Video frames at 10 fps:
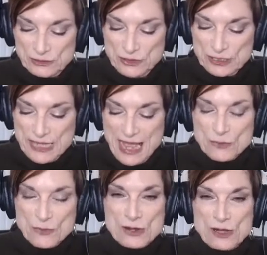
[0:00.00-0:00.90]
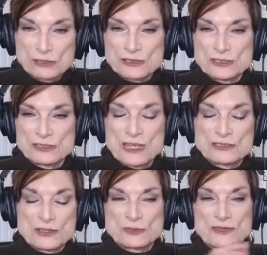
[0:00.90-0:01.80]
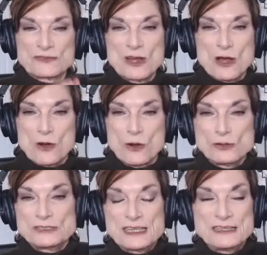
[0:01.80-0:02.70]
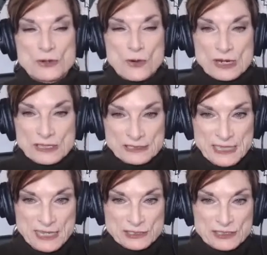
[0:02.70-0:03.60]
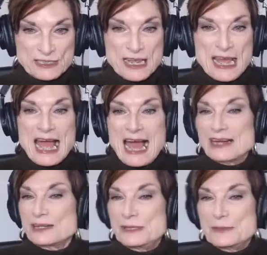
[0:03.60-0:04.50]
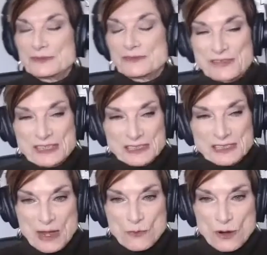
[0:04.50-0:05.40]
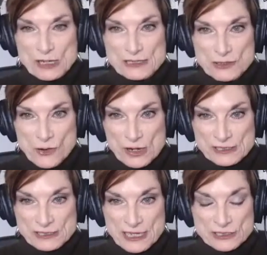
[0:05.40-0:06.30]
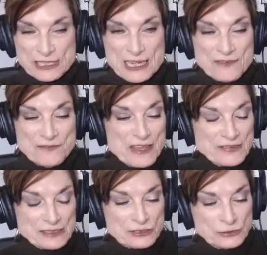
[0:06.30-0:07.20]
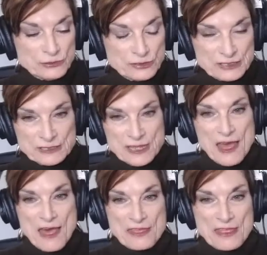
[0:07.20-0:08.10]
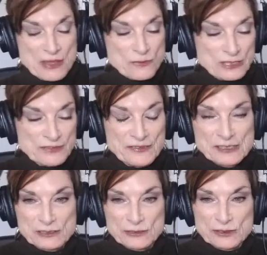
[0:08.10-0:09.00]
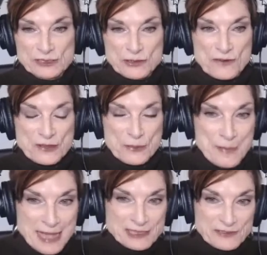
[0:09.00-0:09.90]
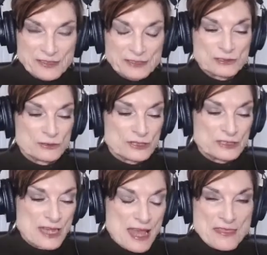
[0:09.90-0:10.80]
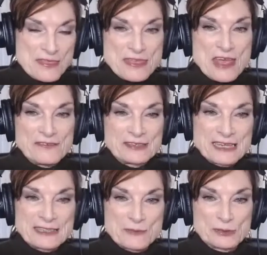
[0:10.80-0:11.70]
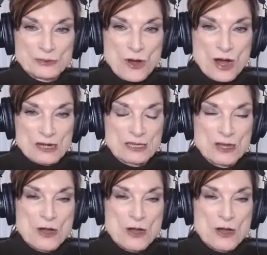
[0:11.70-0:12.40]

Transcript: look at work cultures in terms of who's in the organization, how do people feel about working in the organization? If they feel included, if they really feel included, or if they're made to feel included, then they feel like they belong.